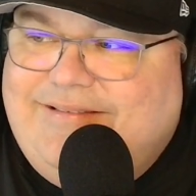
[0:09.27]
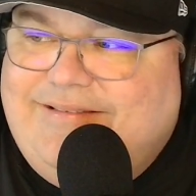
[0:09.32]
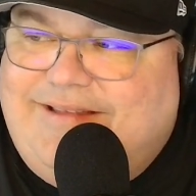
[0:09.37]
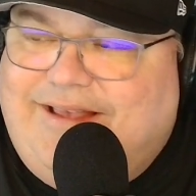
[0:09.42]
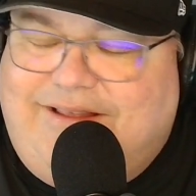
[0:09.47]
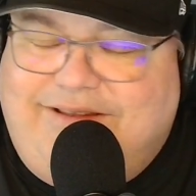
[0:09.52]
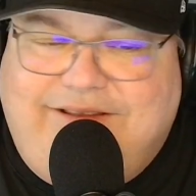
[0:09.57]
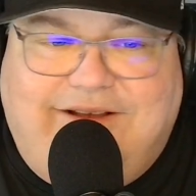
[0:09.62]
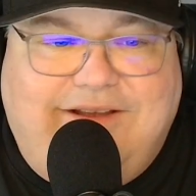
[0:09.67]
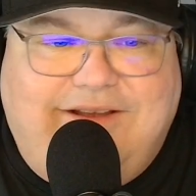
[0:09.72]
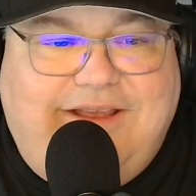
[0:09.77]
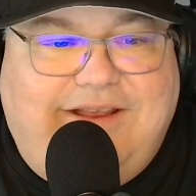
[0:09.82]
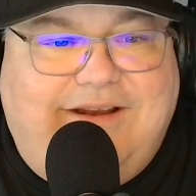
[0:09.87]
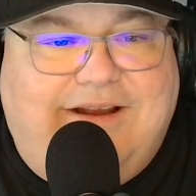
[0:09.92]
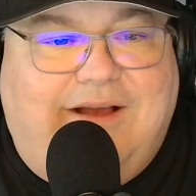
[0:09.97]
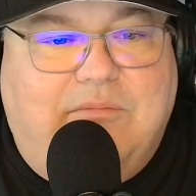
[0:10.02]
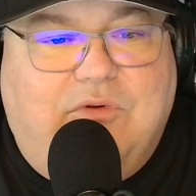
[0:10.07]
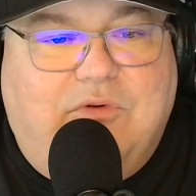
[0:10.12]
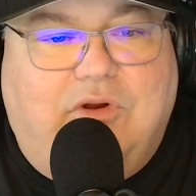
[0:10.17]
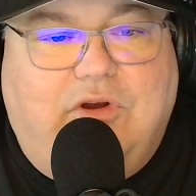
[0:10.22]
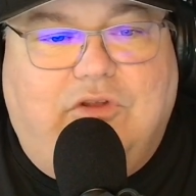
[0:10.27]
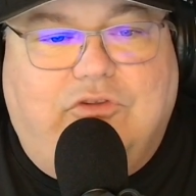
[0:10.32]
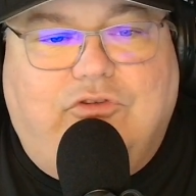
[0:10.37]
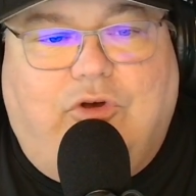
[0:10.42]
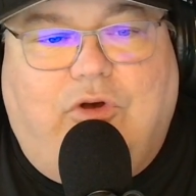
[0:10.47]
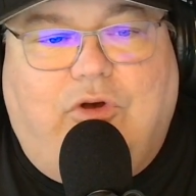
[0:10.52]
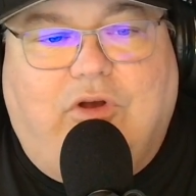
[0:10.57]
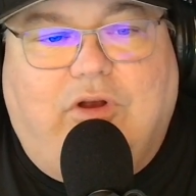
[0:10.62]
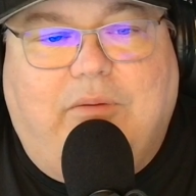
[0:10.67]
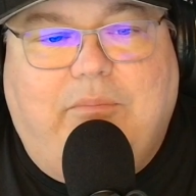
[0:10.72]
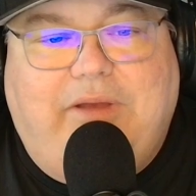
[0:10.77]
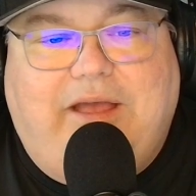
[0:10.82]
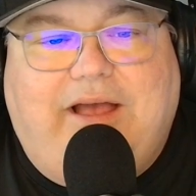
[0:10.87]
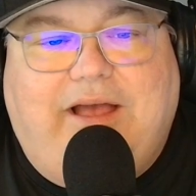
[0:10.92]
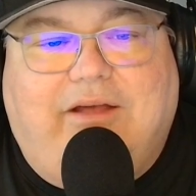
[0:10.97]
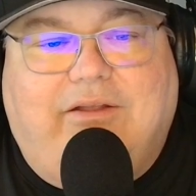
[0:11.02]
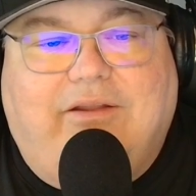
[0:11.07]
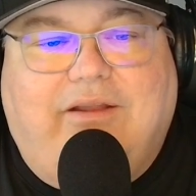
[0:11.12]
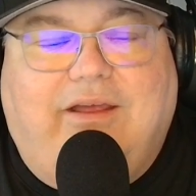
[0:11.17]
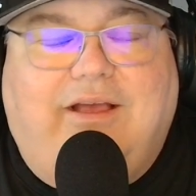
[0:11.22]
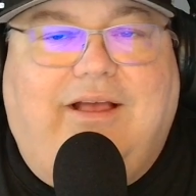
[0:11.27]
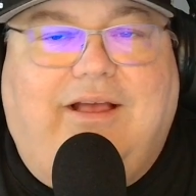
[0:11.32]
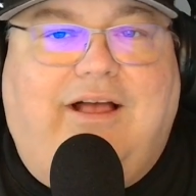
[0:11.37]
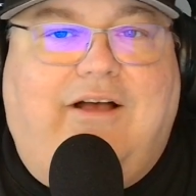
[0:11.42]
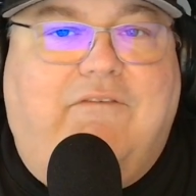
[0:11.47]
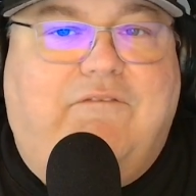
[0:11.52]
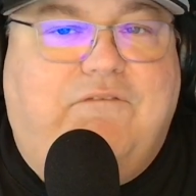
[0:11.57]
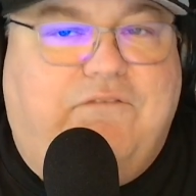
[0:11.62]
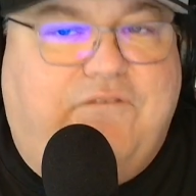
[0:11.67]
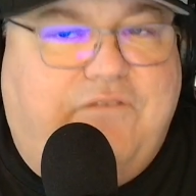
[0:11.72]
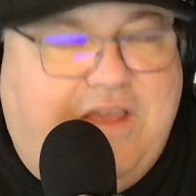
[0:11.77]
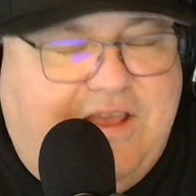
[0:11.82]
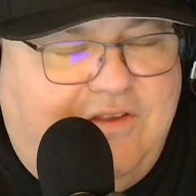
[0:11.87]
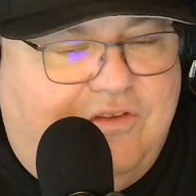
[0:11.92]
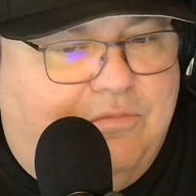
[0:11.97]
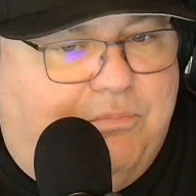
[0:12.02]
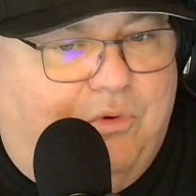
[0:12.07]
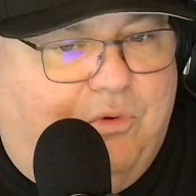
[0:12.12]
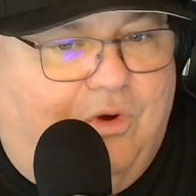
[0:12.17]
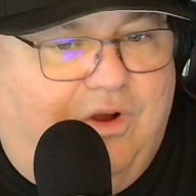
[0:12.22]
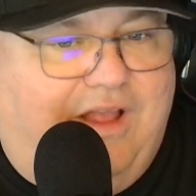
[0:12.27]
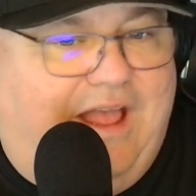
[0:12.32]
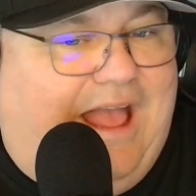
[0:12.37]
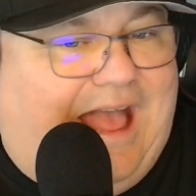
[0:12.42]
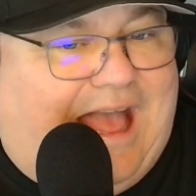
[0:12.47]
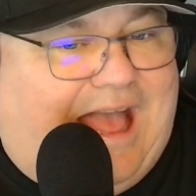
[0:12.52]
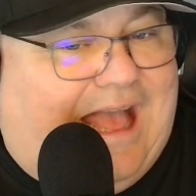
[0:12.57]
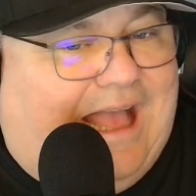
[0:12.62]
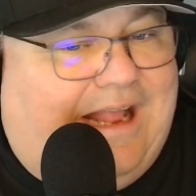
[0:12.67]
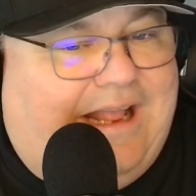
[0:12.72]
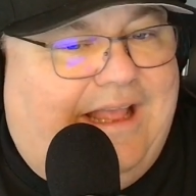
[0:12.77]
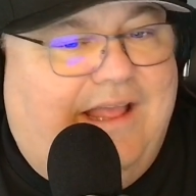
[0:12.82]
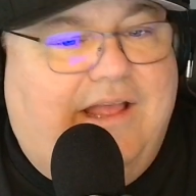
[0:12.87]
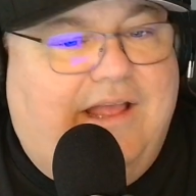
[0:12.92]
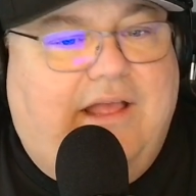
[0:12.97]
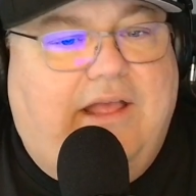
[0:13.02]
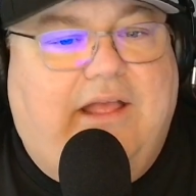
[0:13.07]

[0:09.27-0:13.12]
Tonight, I'm going to talk about a Facebook hack